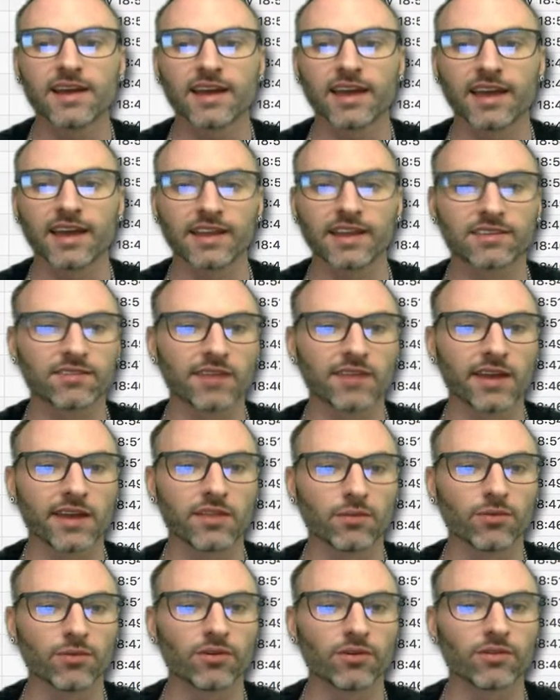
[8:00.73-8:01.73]
and it's
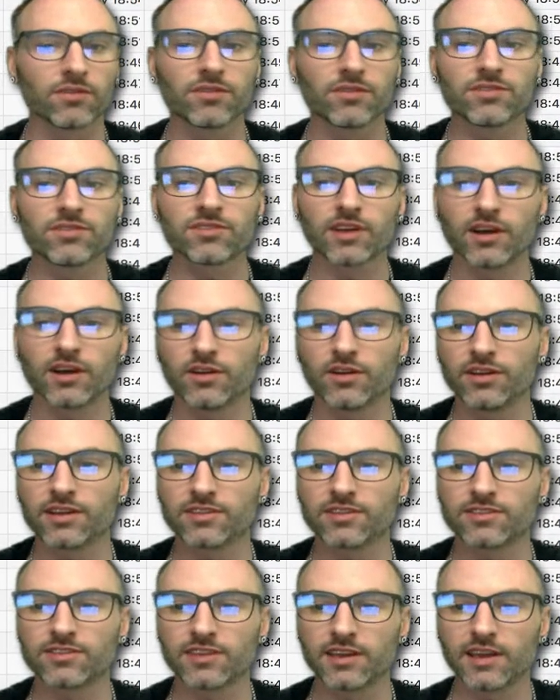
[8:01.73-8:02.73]
available. So you
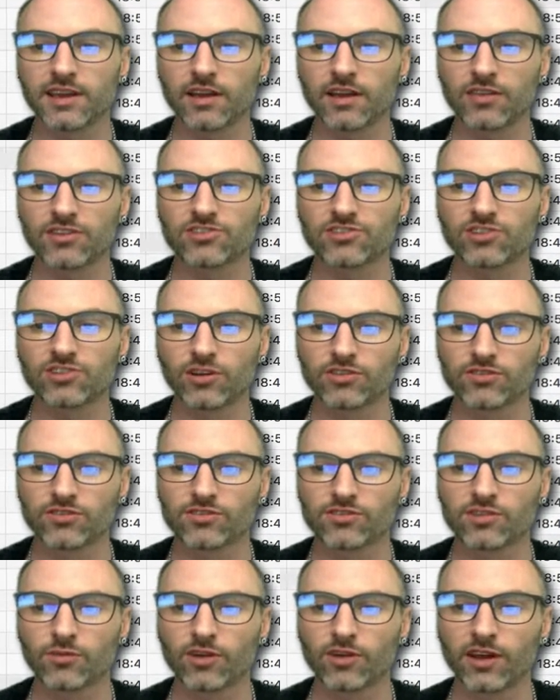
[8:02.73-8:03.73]
can see here, this shows
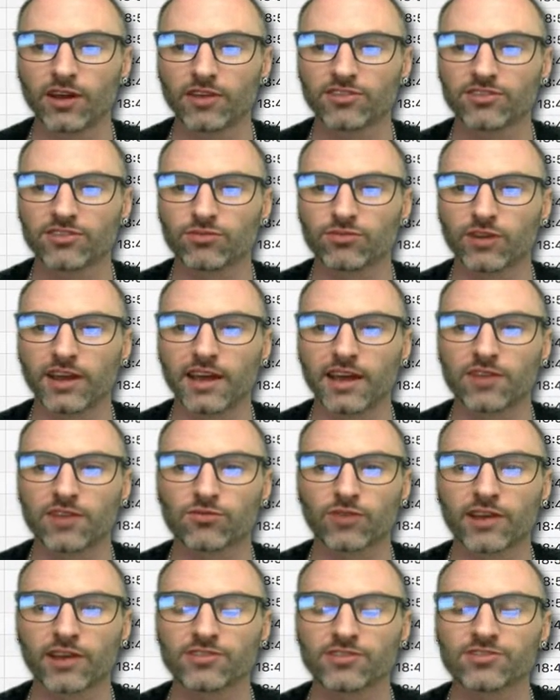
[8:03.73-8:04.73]
if someone else has went ahead
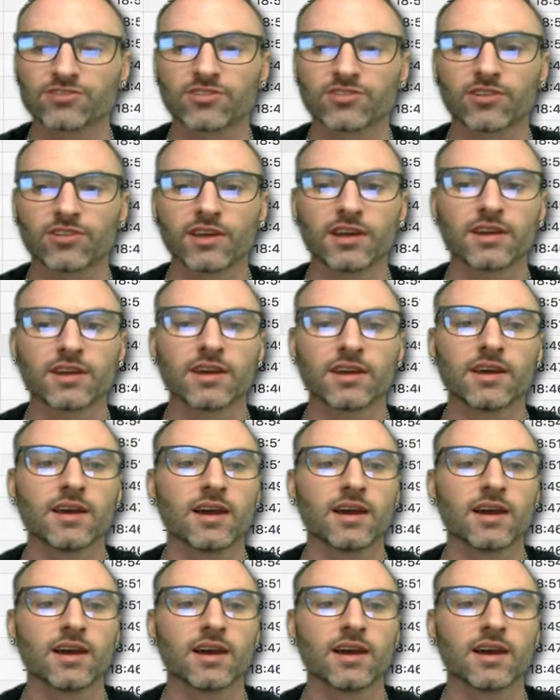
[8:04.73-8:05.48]
and registered it.